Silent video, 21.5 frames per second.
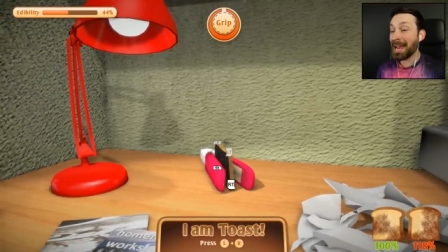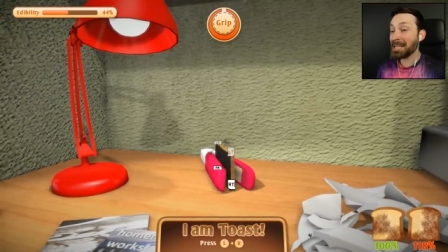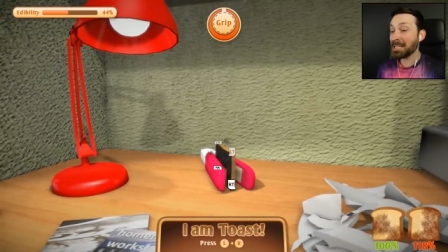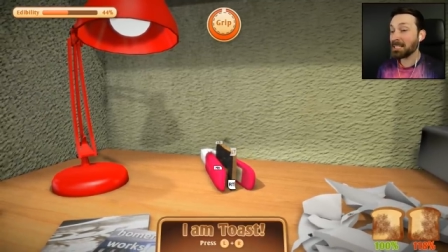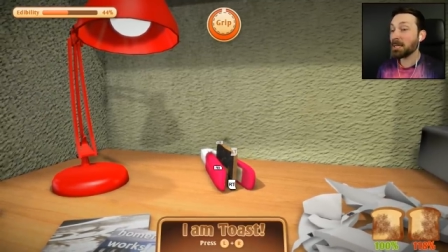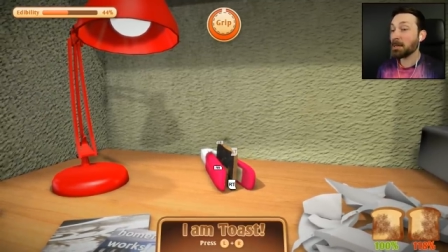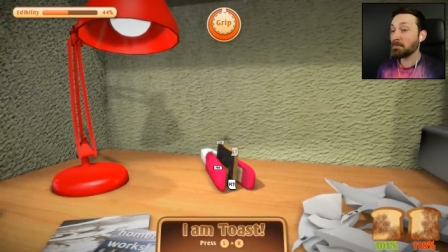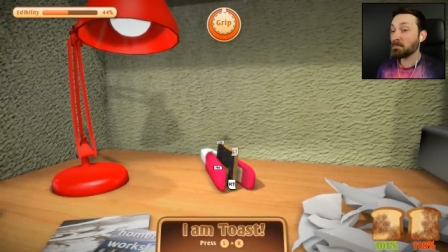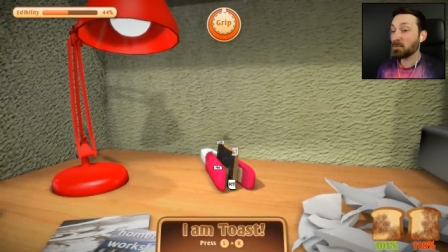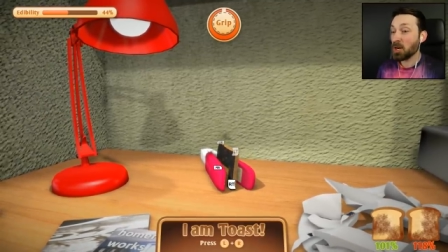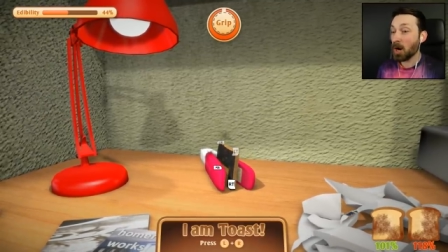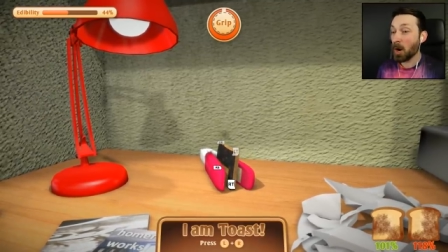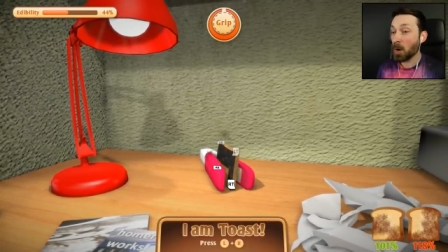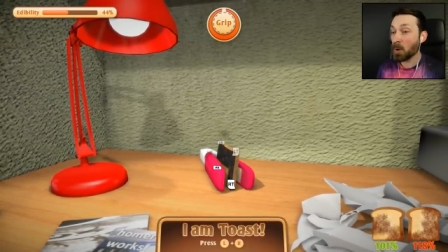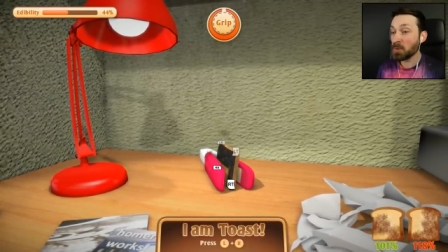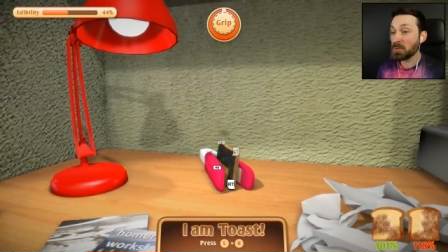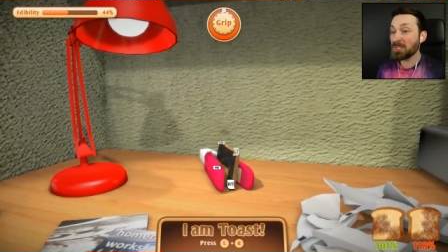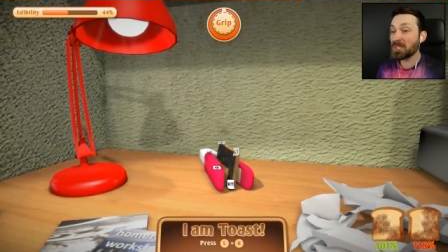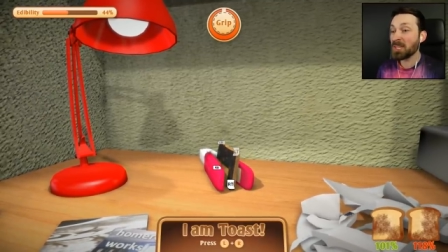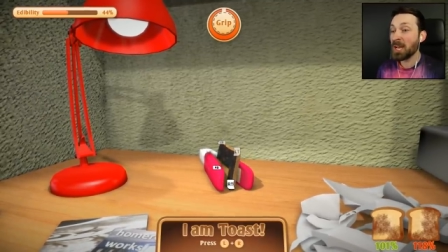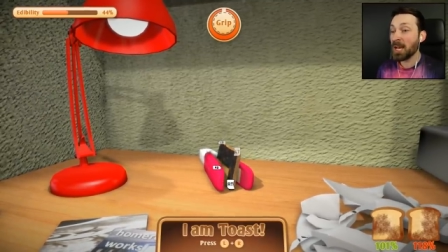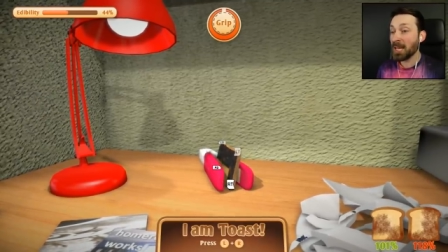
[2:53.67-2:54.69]
And I'm
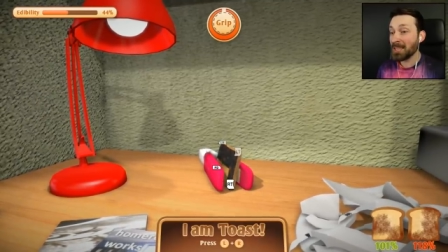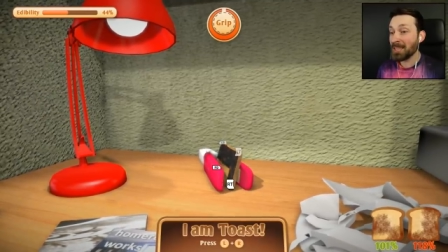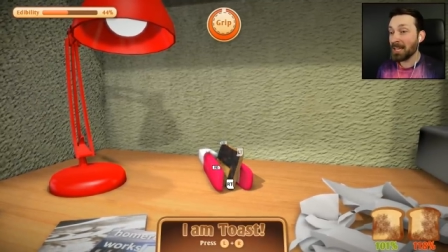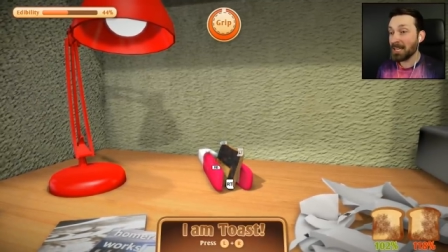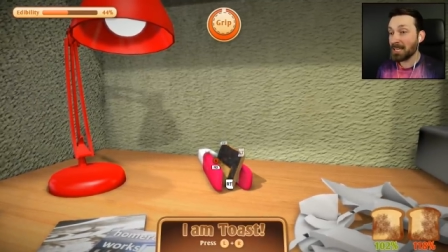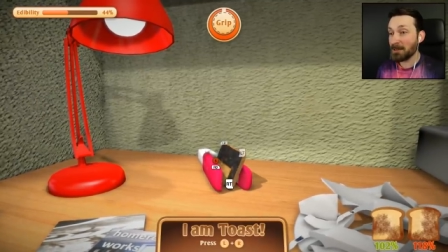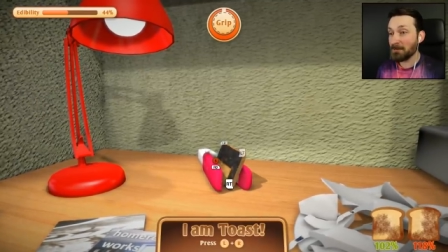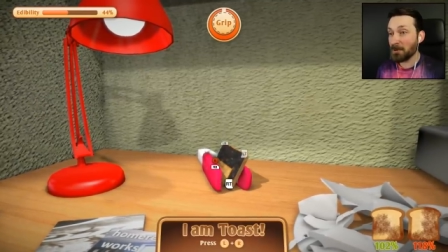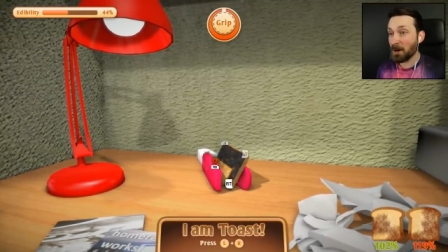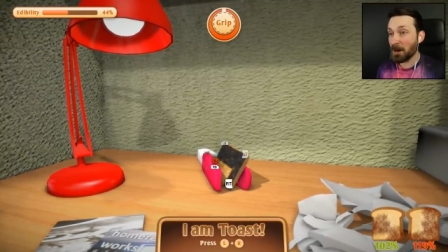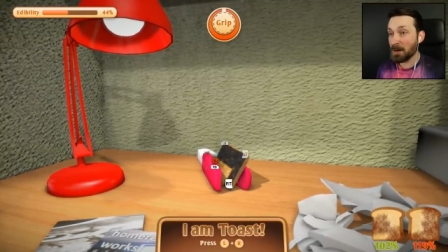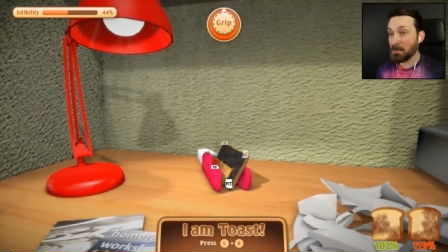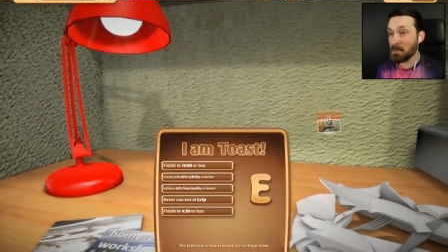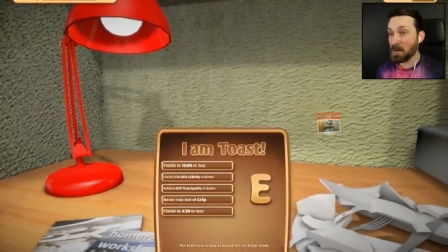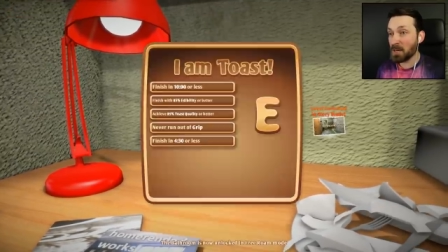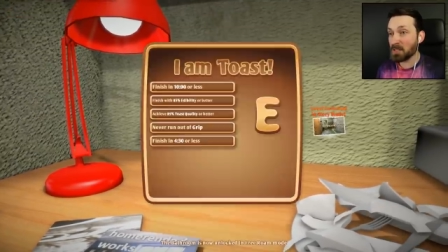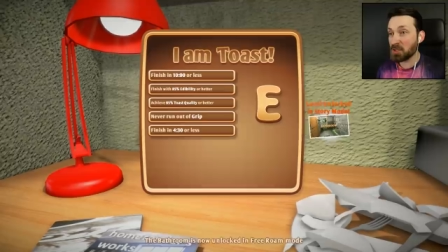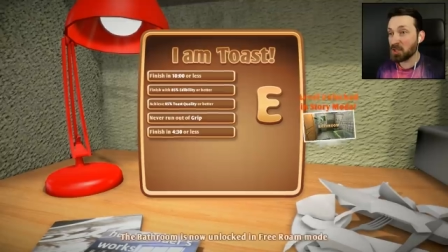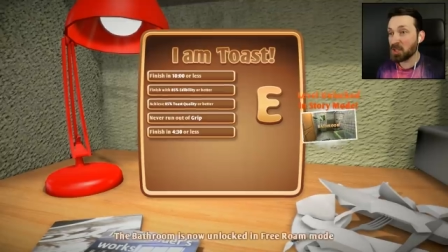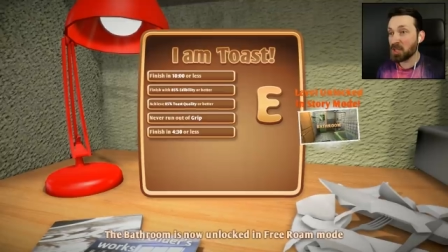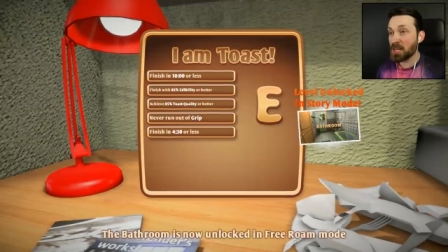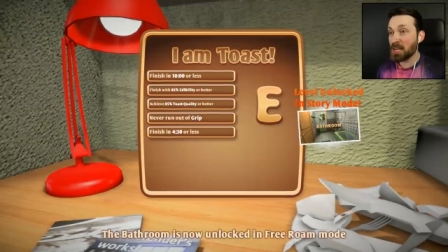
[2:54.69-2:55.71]
toast. Thank you very
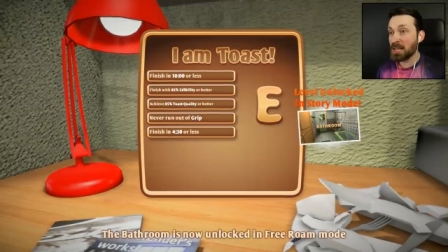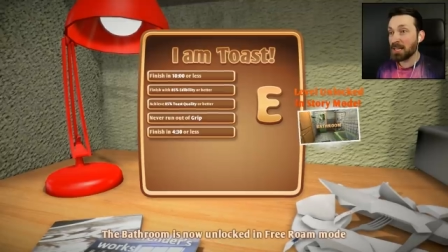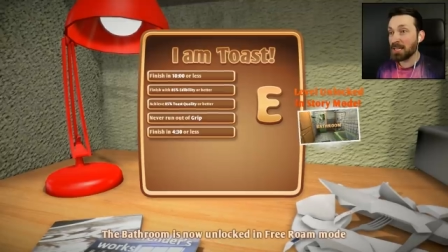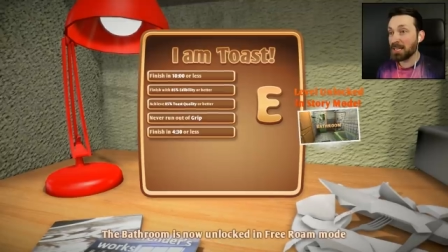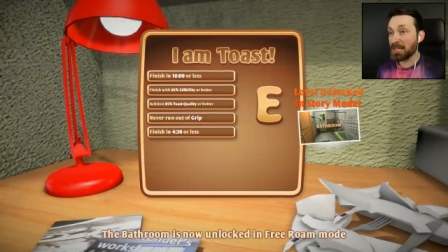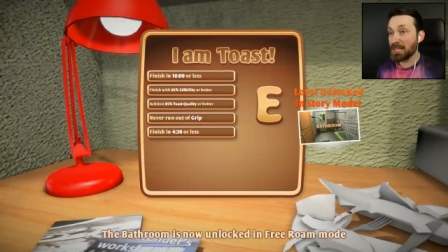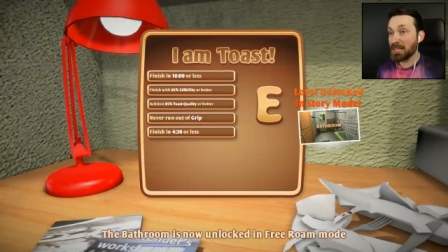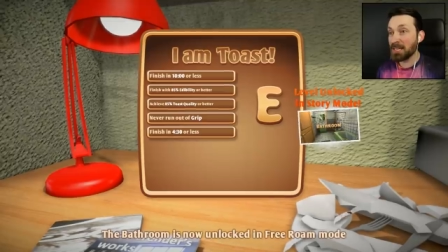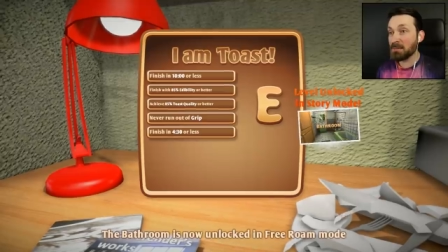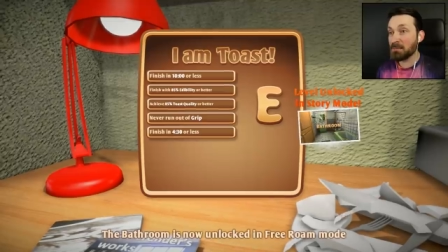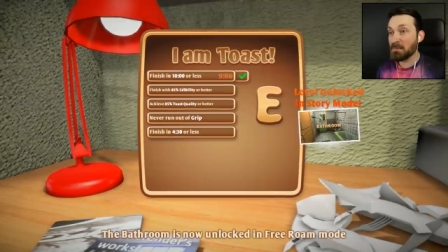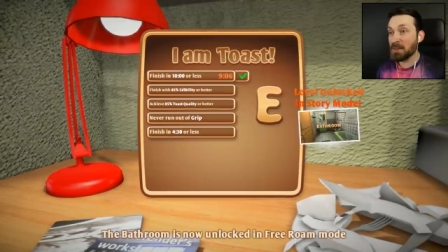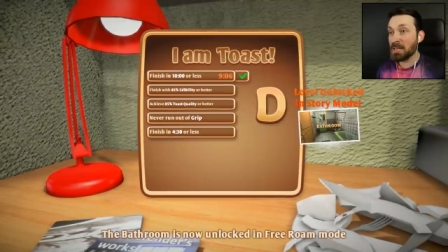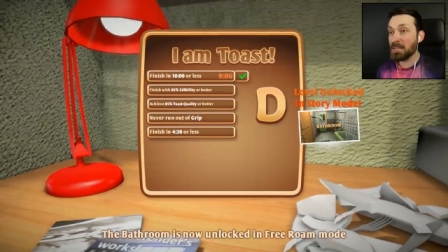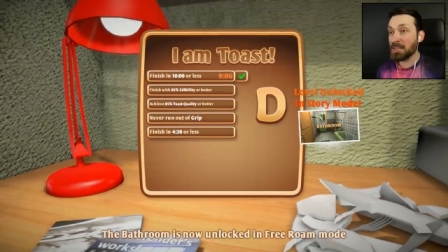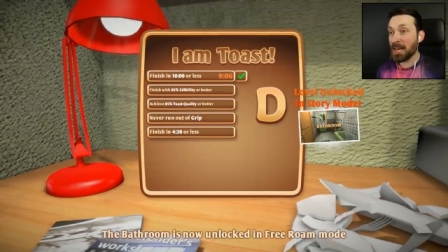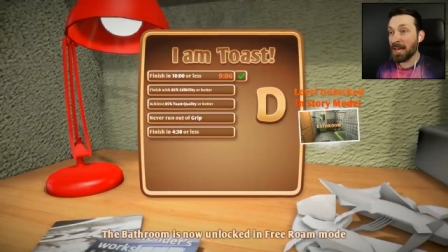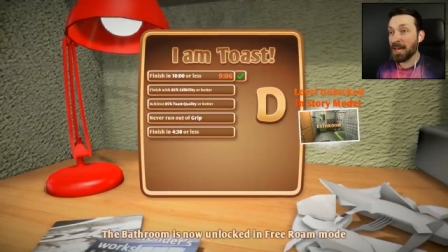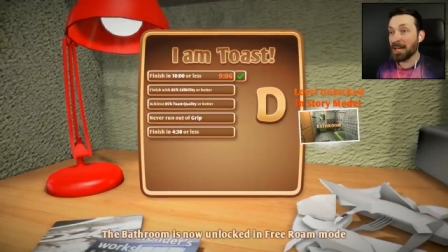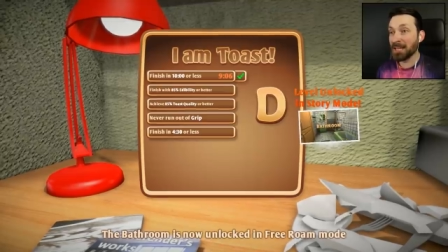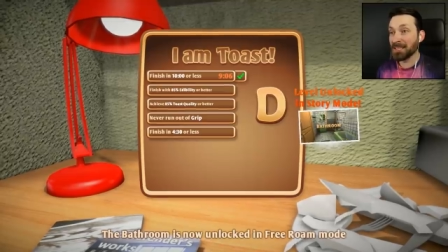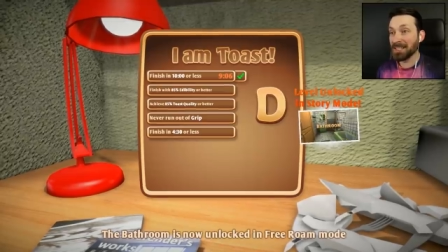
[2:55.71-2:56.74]
much. Get me
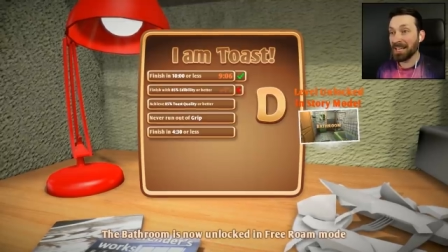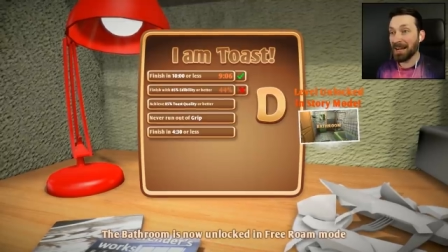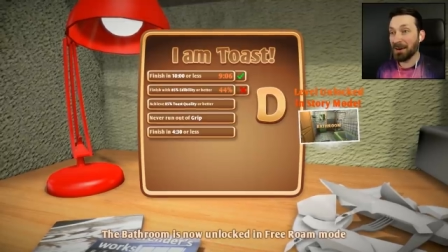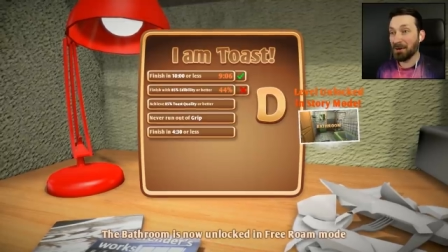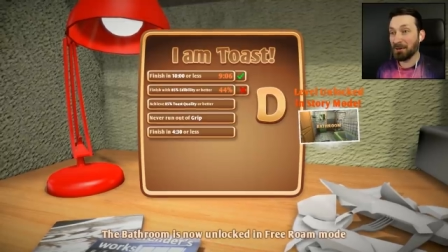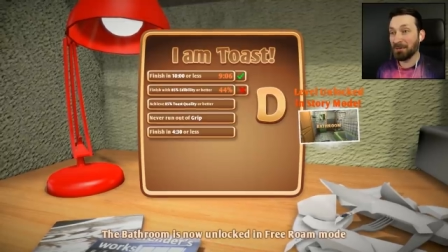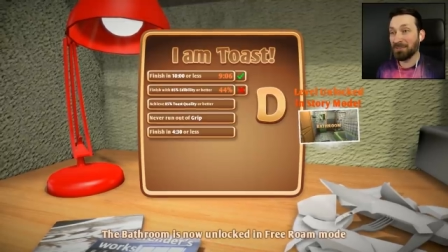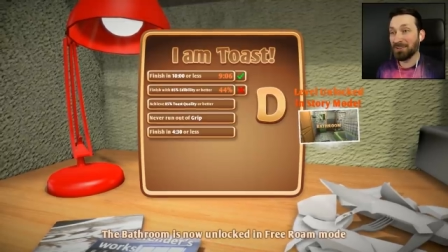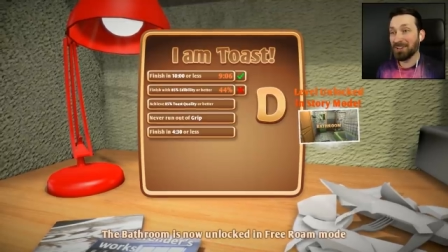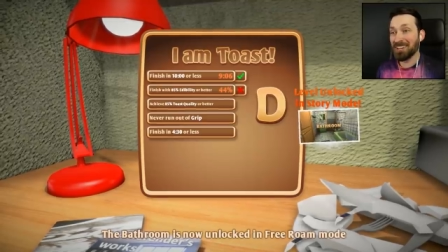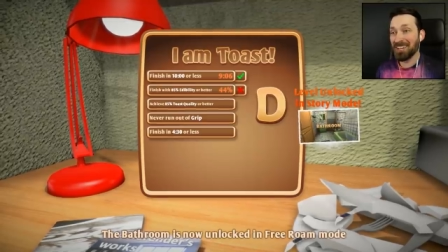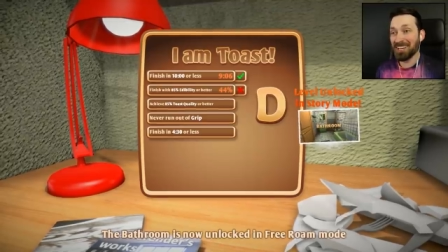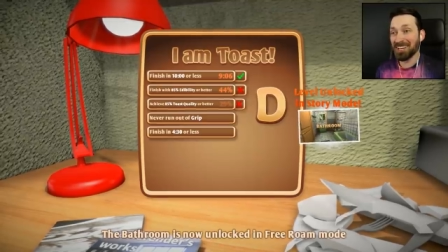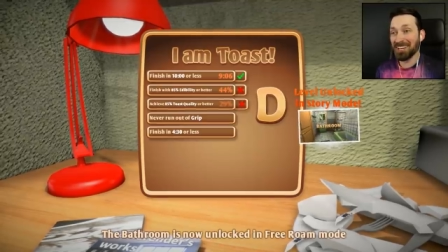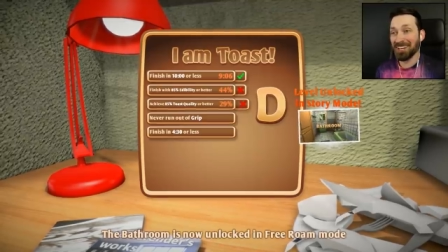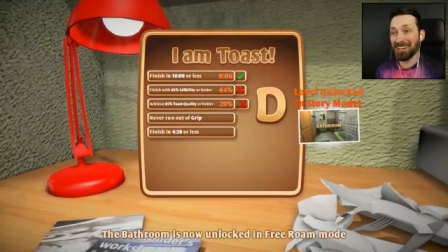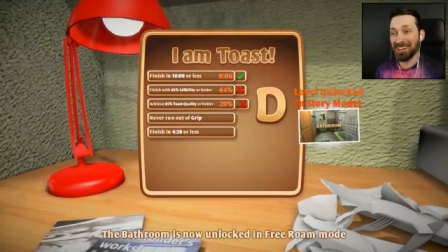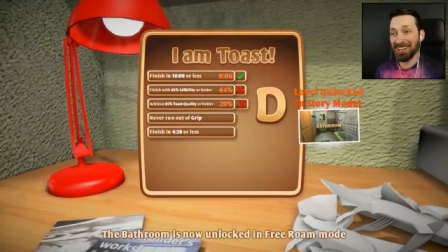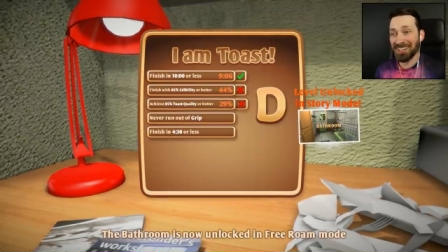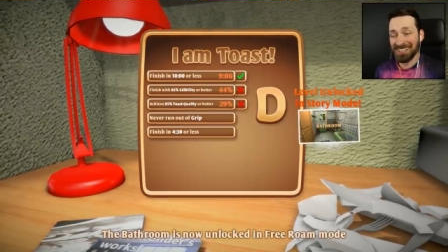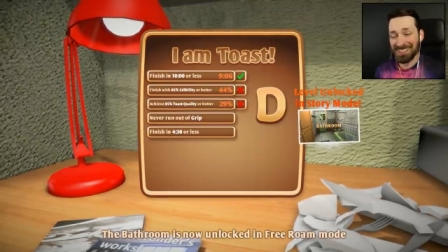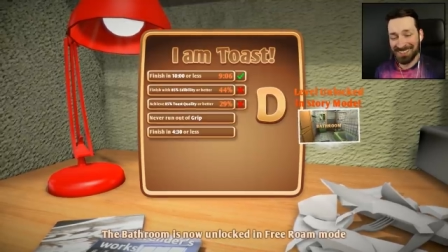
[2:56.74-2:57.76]
the hell out of
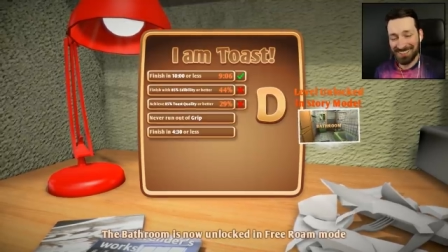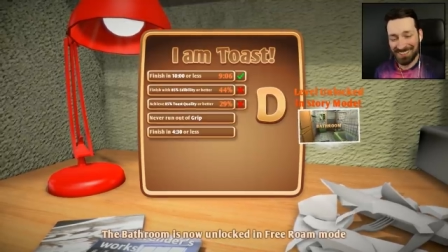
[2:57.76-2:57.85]
here.